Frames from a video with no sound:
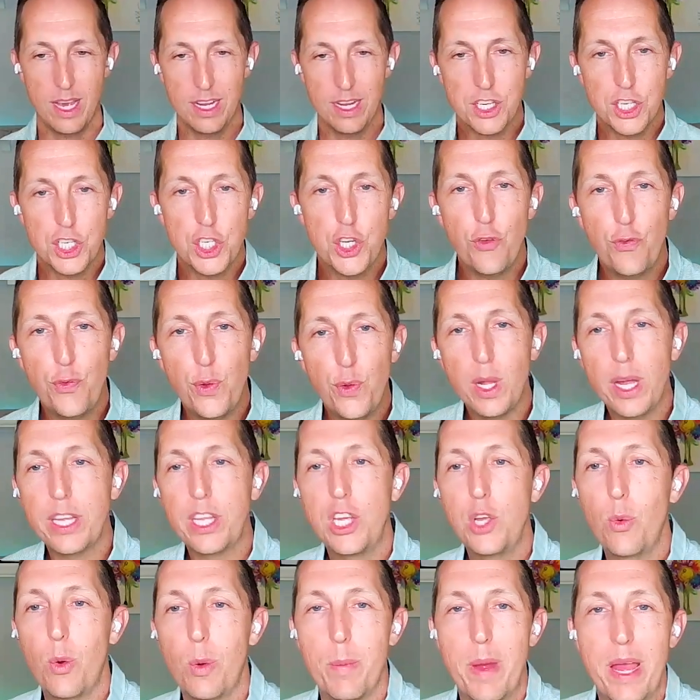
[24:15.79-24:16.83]
Yeah. Did you feel like
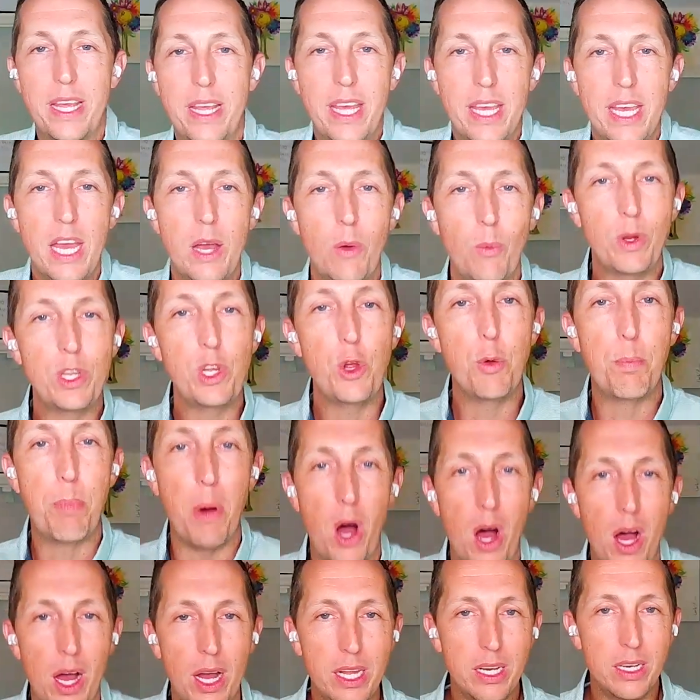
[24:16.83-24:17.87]
you were making it when you
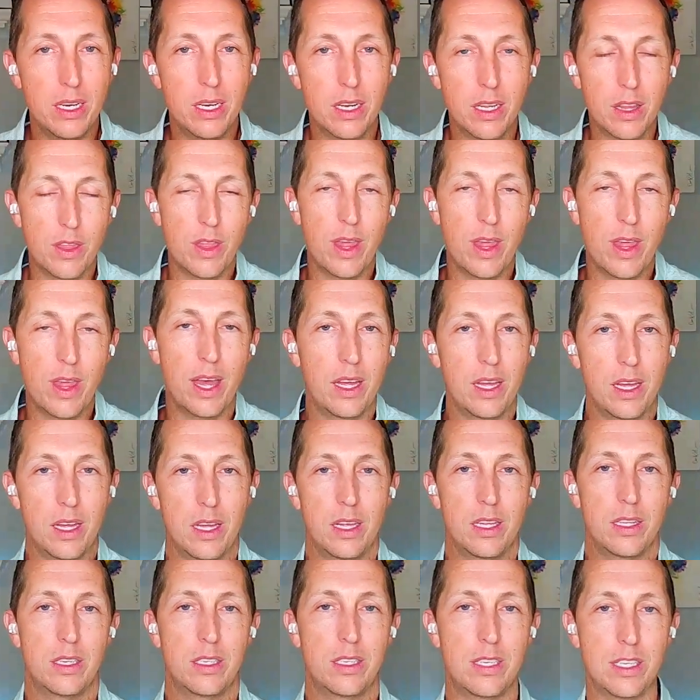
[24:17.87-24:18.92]
bought
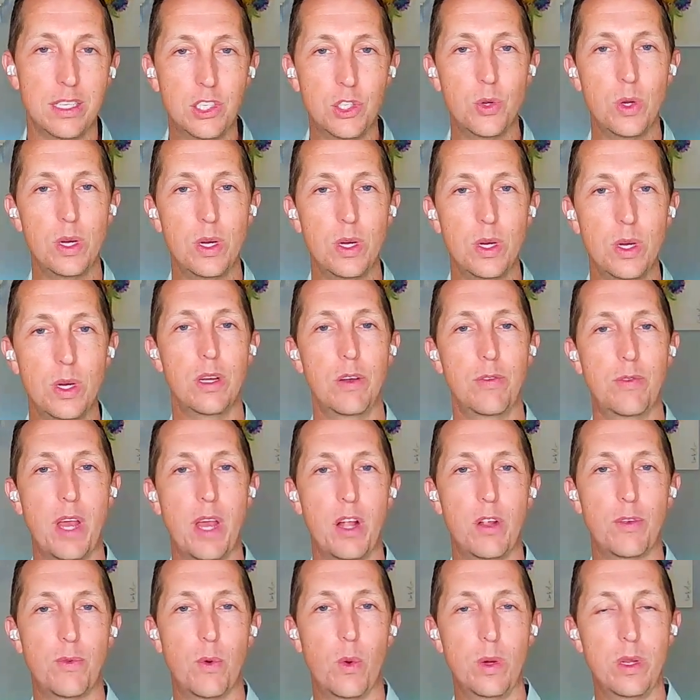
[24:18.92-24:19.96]
the District of
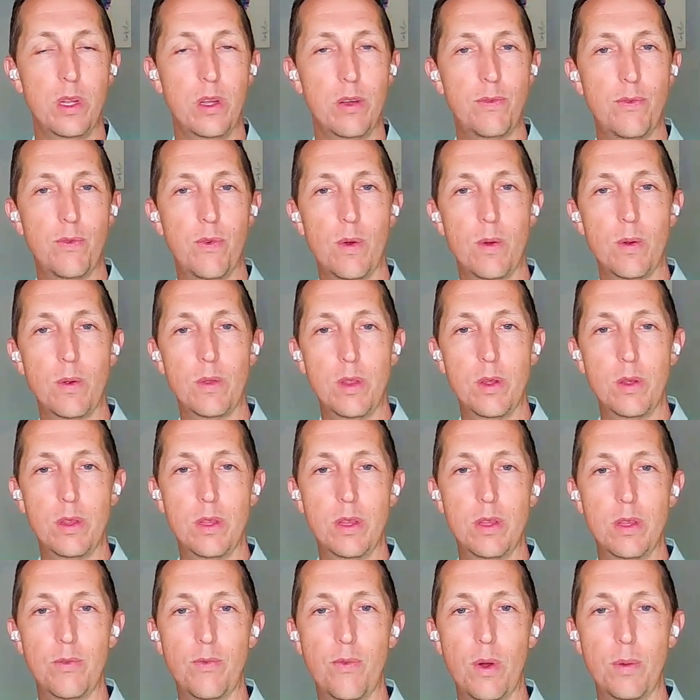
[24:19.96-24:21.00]
California
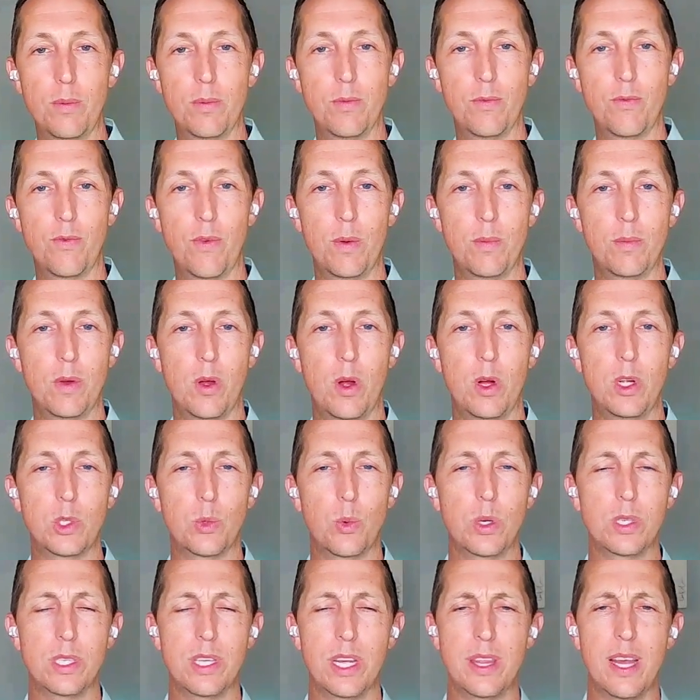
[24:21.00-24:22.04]
from College
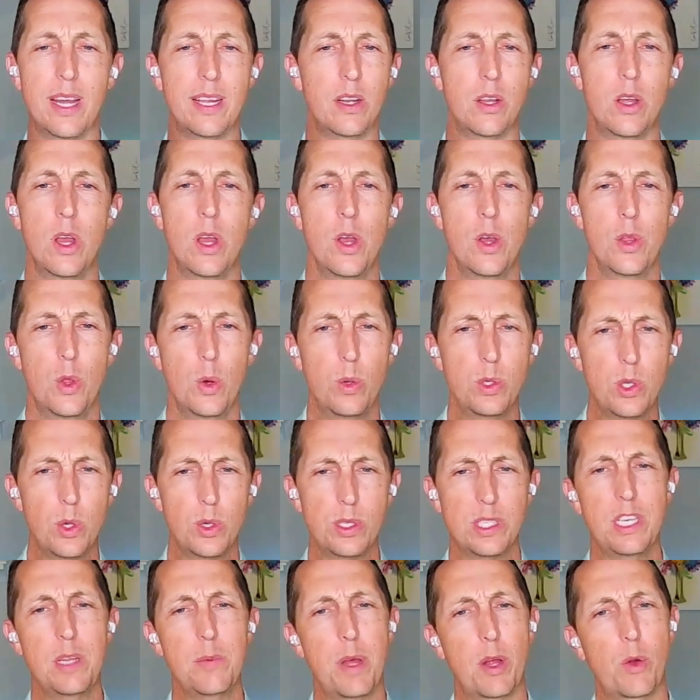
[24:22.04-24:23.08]
Works like that? Those all
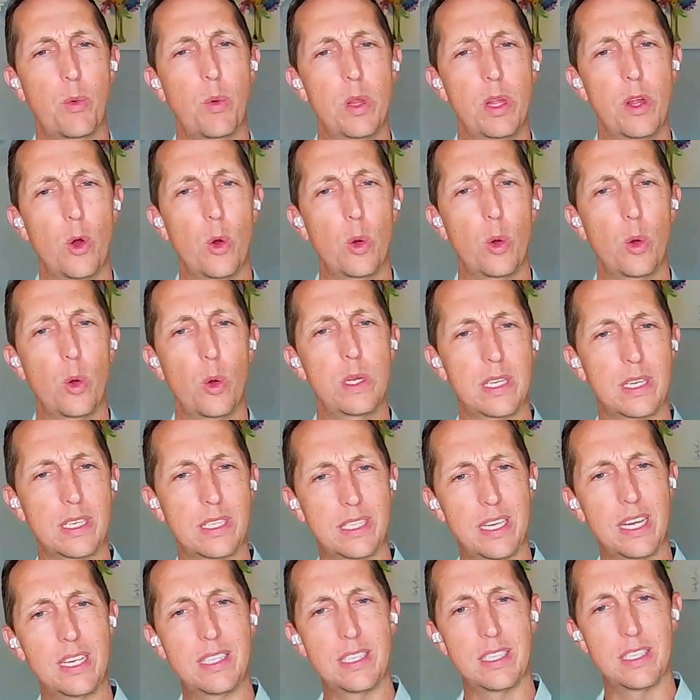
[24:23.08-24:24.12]
seem like really early
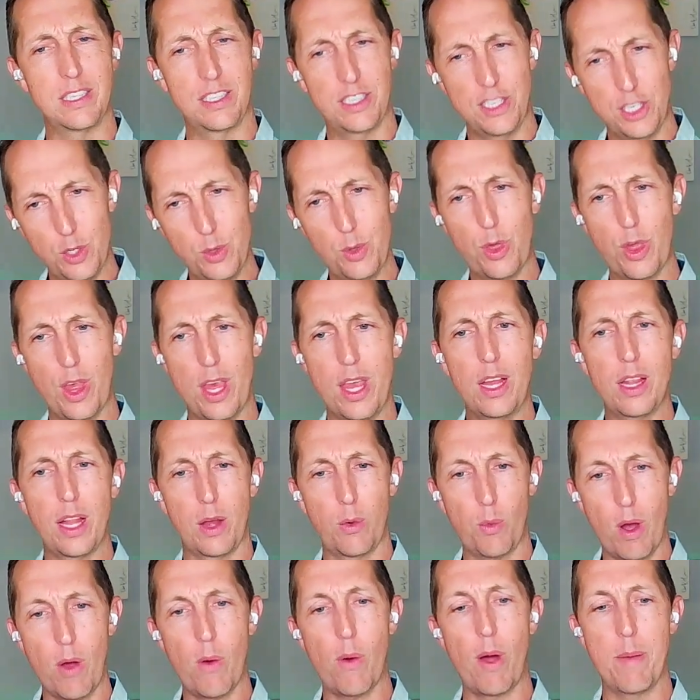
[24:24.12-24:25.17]
successes. Did you think
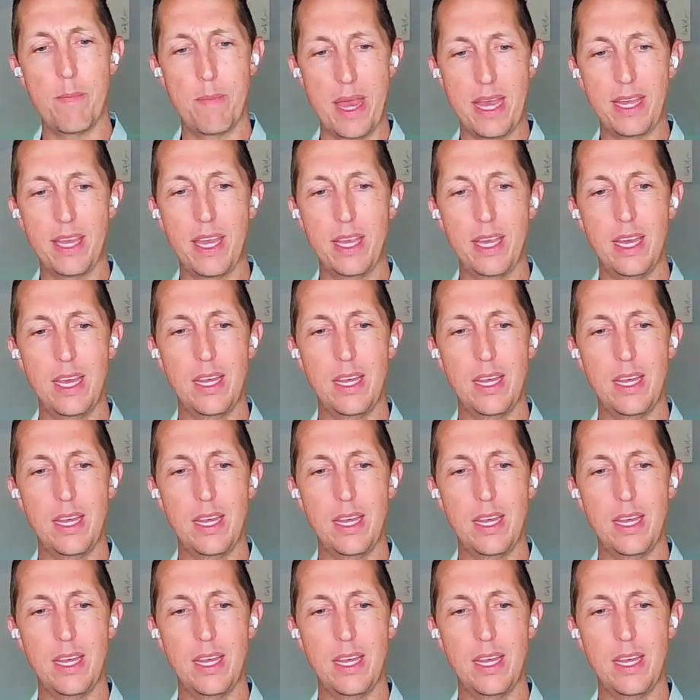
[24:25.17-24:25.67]
like, wow, I'm making